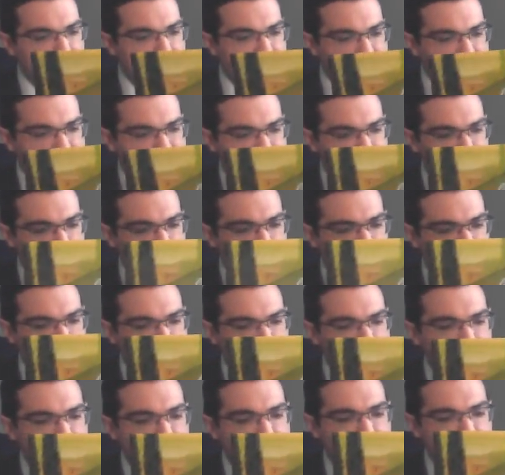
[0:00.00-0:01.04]
And
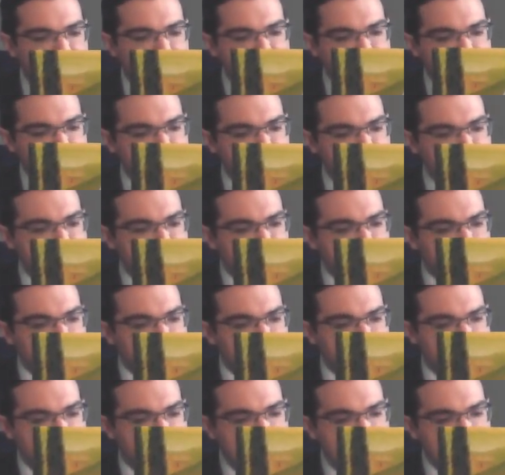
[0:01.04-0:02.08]
so, as the
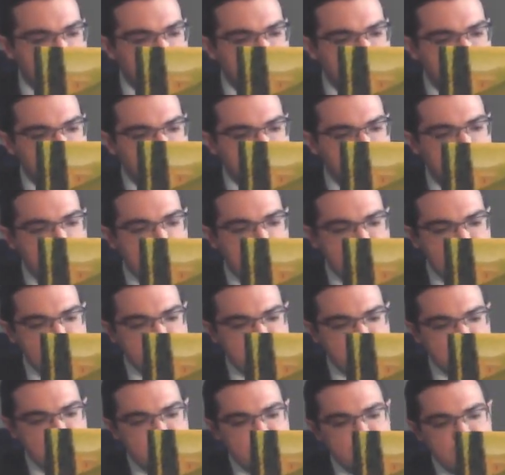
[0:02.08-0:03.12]
sun was
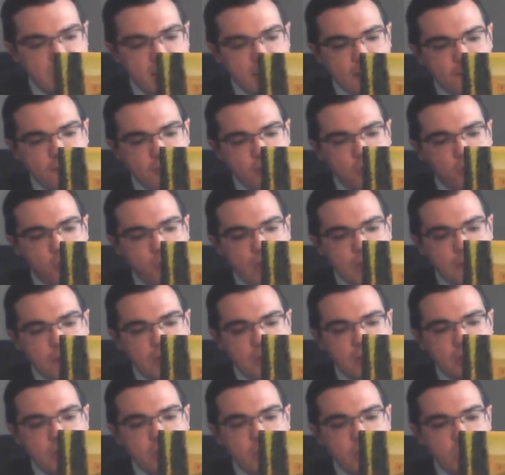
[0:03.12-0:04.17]
rising, several
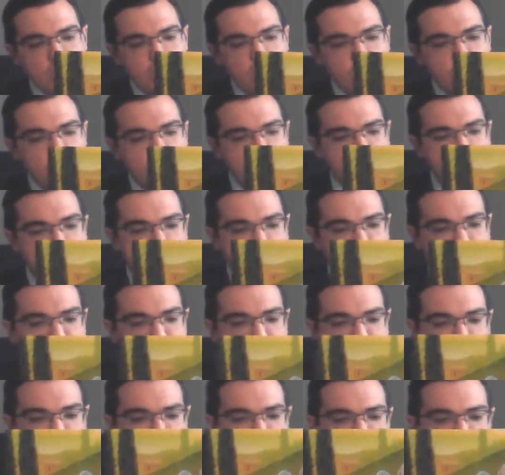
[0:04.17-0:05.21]
women who
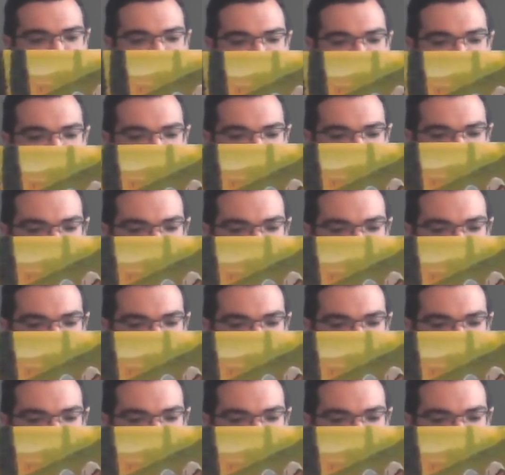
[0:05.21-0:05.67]
had been